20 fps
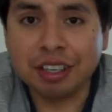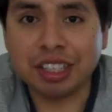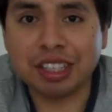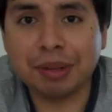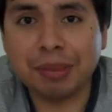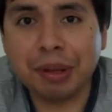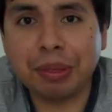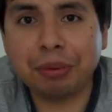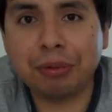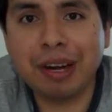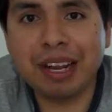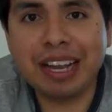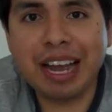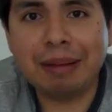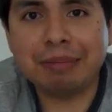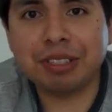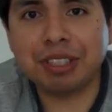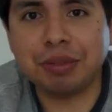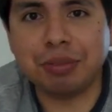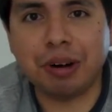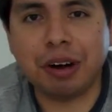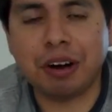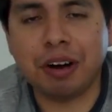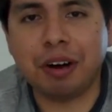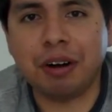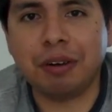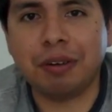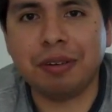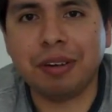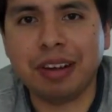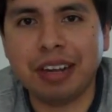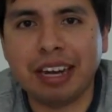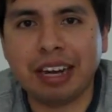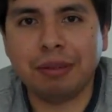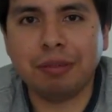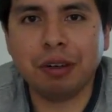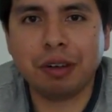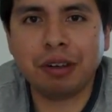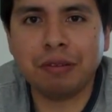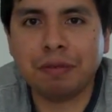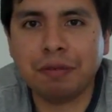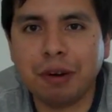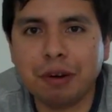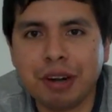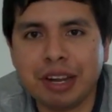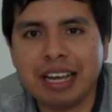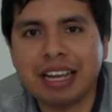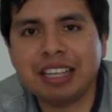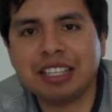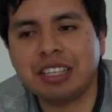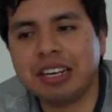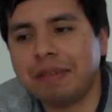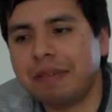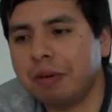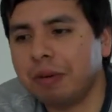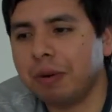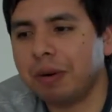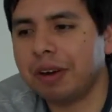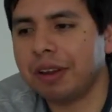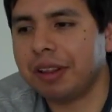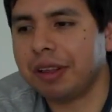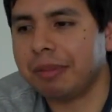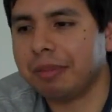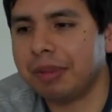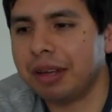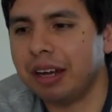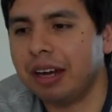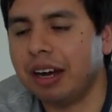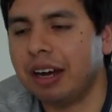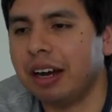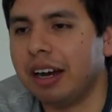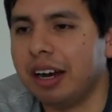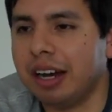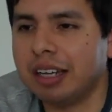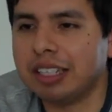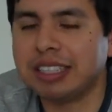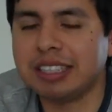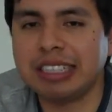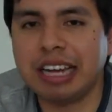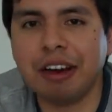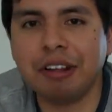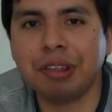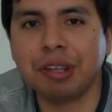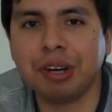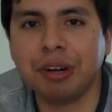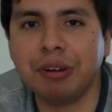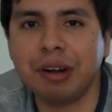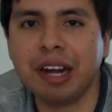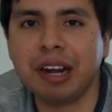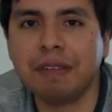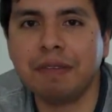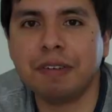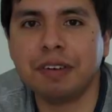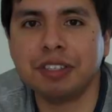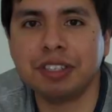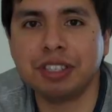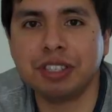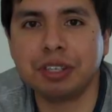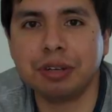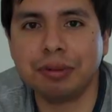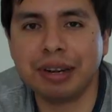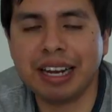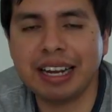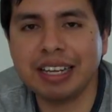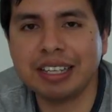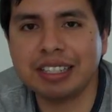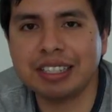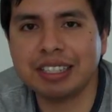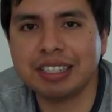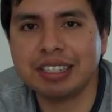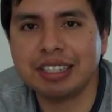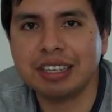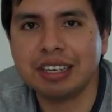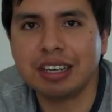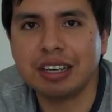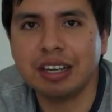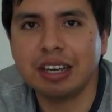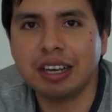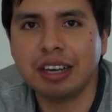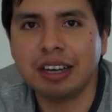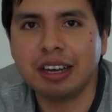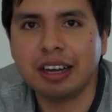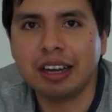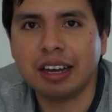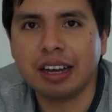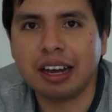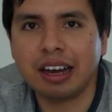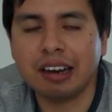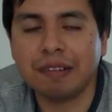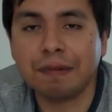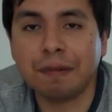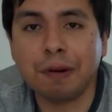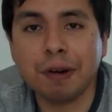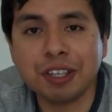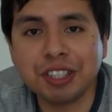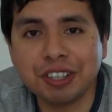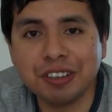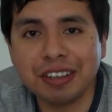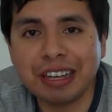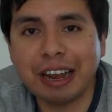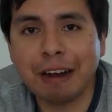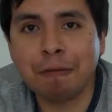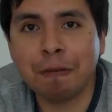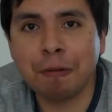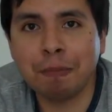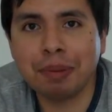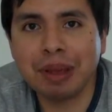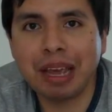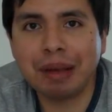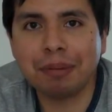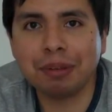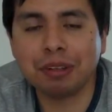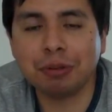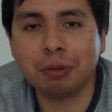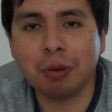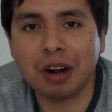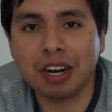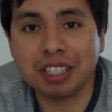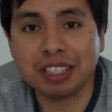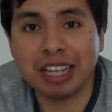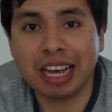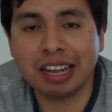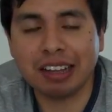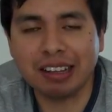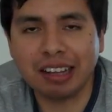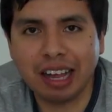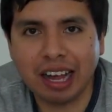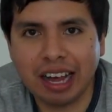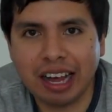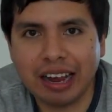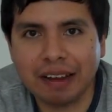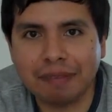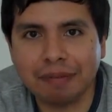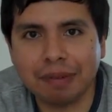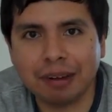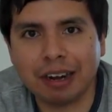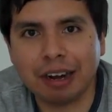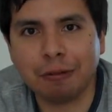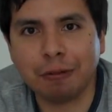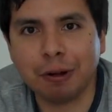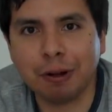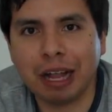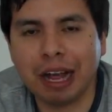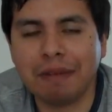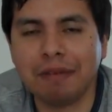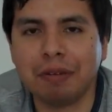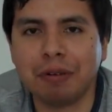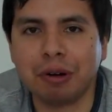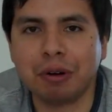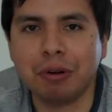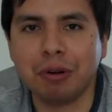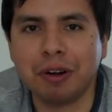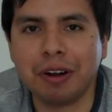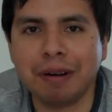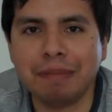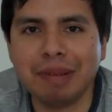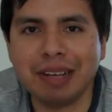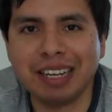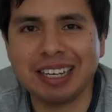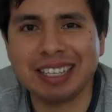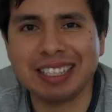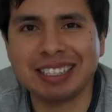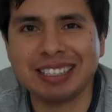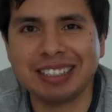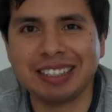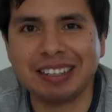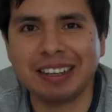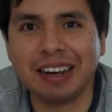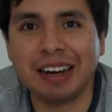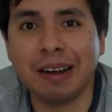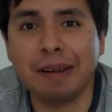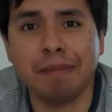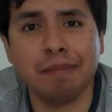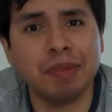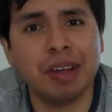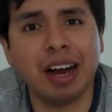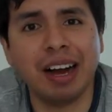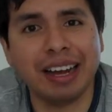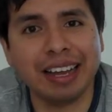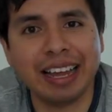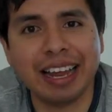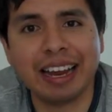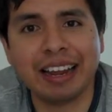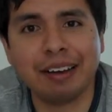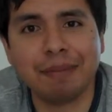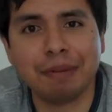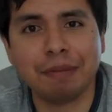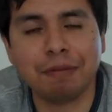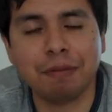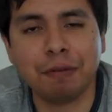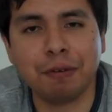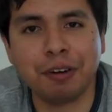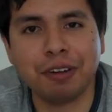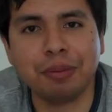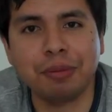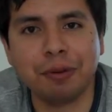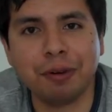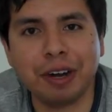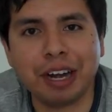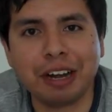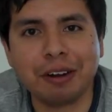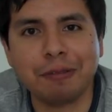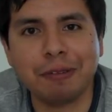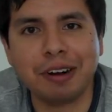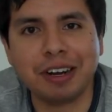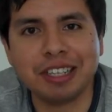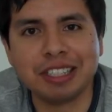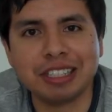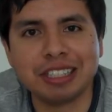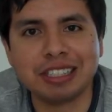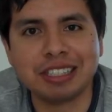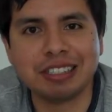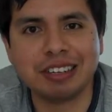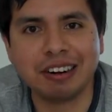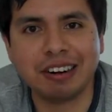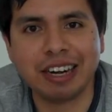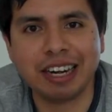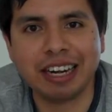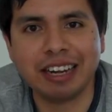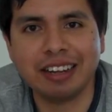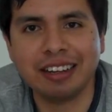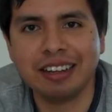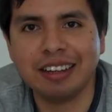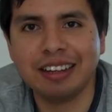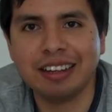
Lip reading: There's going to be 3 games tomorrow, and I'm looking forward to each and every one of them. South Korea versus Greece. Unfortunately, I won't be able to watch that live, but I will have it recorded because I'm not getting up at 4 in the morning to watch it. Sorry.